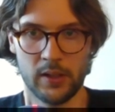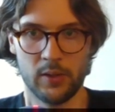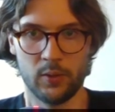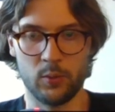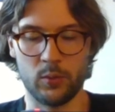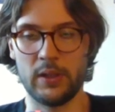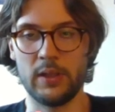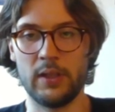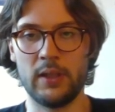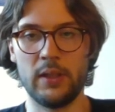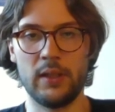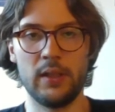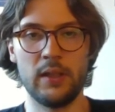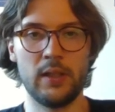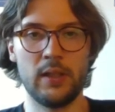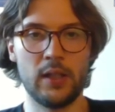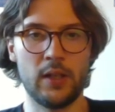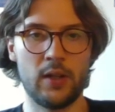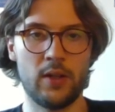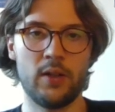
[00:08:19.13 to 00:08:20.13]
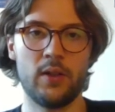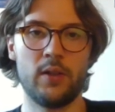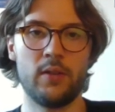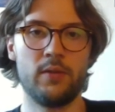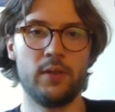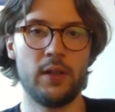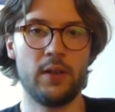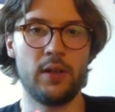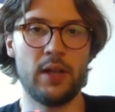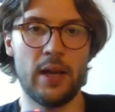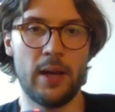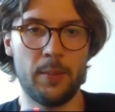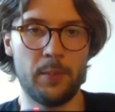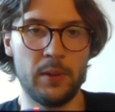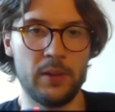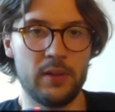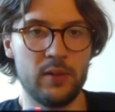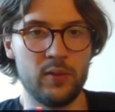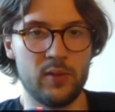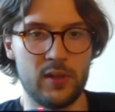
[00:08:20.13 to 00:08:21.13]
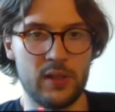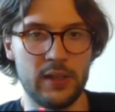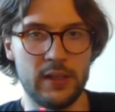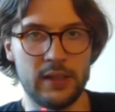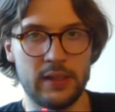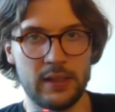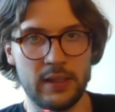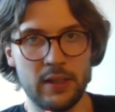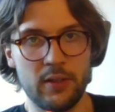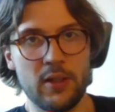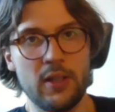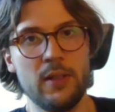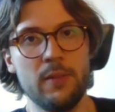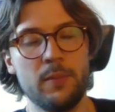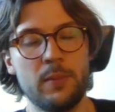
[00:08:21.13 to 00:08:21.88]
we are very happy to see Kira,